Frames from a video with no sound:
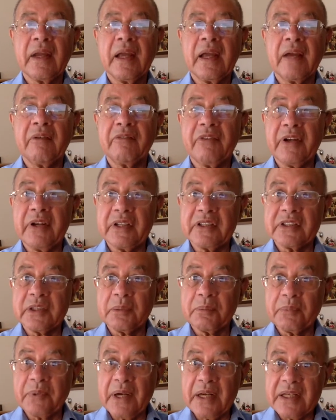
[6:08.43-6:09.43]
A very
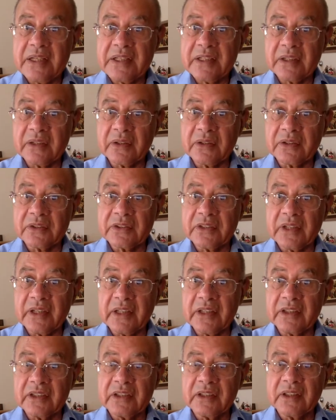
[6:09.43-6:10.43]
surprising
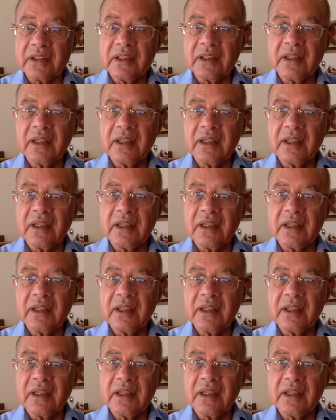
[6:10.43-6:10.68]
consolation.